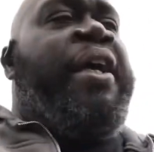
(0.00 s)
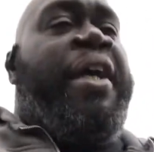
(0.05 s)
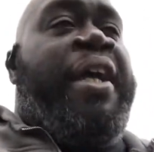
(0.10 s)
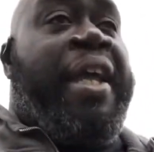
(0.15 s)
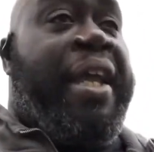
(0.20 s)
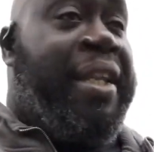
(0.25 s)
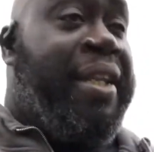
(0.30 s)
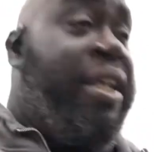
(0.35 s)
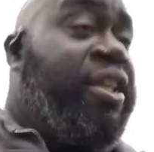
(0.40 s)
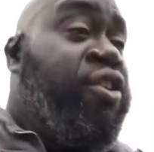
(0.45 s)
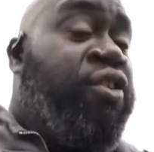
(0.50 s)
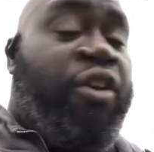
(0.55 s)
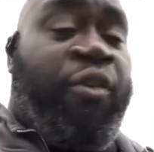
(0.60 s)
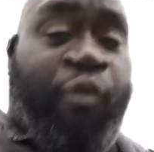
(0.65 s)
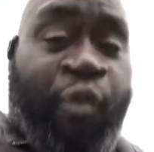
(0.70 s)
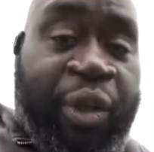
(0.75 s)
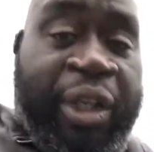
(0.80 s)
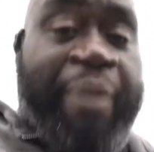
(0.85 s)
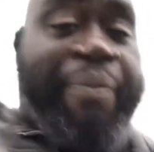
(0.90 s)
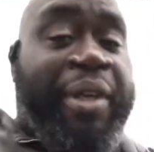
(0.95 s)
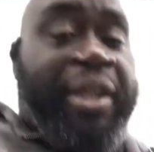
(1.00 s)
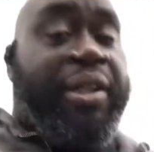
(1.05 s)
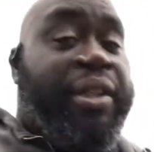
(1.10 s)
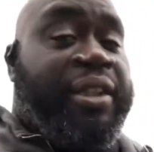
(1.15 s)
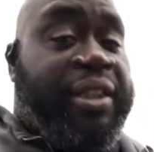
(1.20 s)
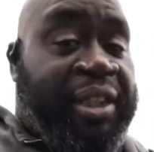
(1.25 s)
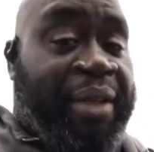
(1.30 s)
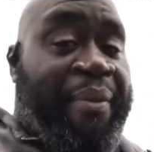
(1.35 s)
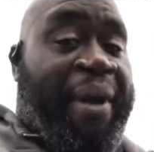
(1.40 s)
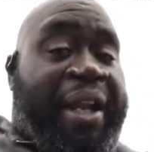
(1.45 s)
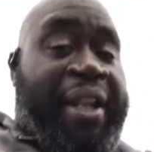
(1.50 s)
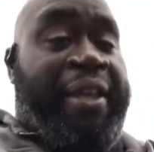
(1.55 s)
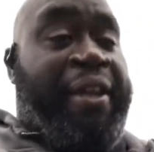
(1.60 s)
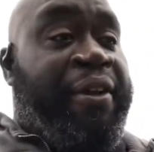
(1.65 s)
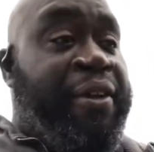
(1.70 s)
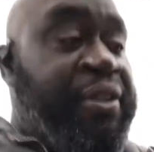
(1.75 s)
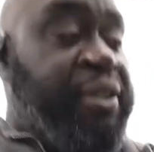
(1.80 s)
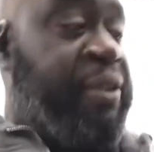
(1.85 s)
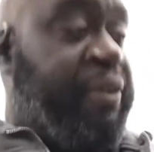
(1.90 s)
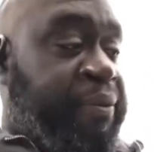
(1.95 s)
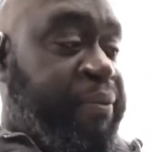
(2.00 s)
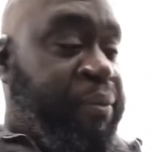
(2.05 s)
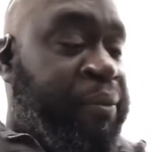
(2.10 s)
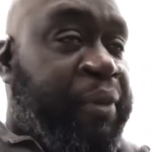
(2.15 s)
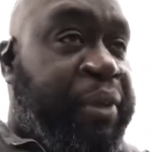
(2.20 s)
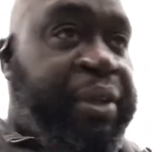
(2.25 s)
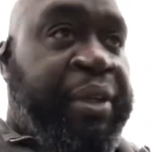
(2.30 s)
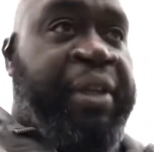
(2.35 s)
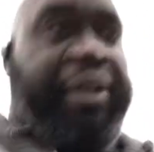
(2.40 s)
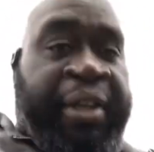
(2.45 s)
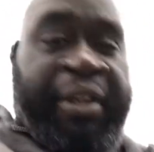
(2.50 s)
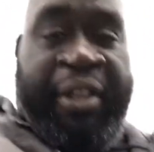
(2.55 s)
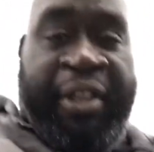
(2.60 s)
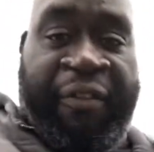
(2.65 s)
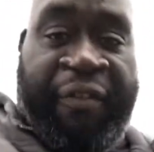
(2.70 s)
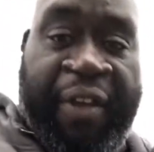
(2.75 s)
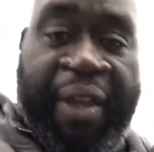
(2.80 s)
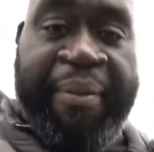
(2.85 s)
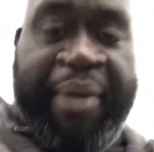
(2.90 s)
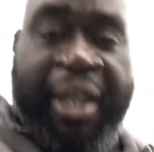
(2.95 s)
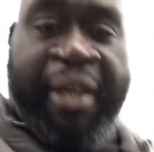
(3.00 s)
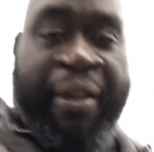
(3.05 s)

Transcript: And then you can really be good to somebody else. You feel me?